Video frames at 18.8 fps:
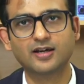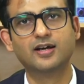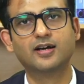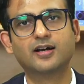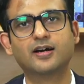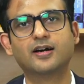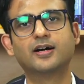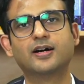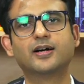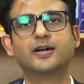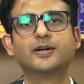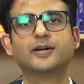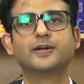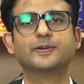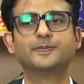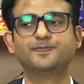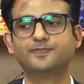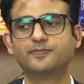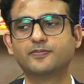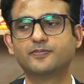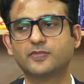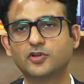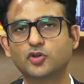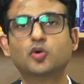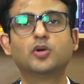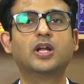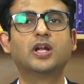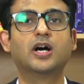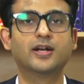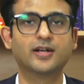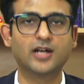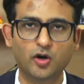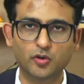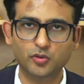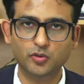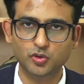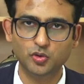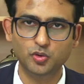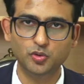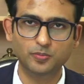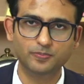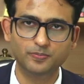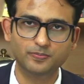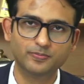uh, you learn how to